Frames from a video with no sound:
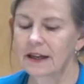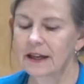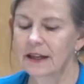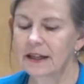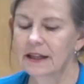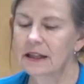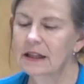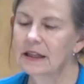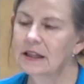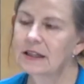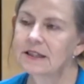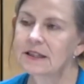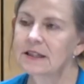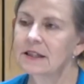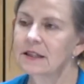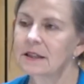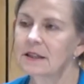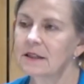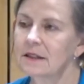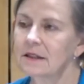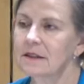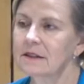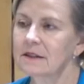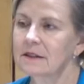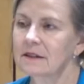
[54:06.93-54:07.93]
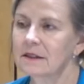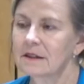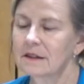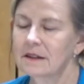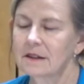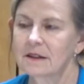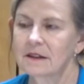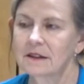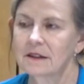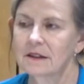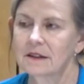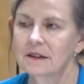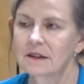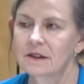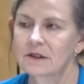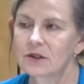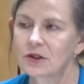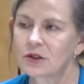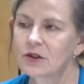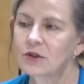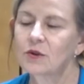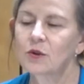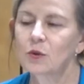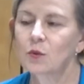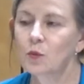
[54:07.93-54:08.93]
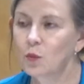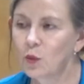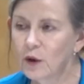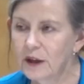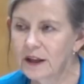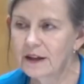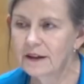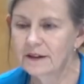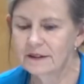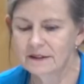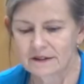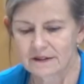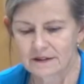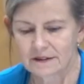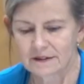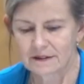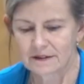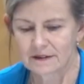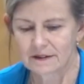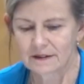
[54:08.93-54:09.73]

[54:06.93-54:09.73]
and listen to the wind,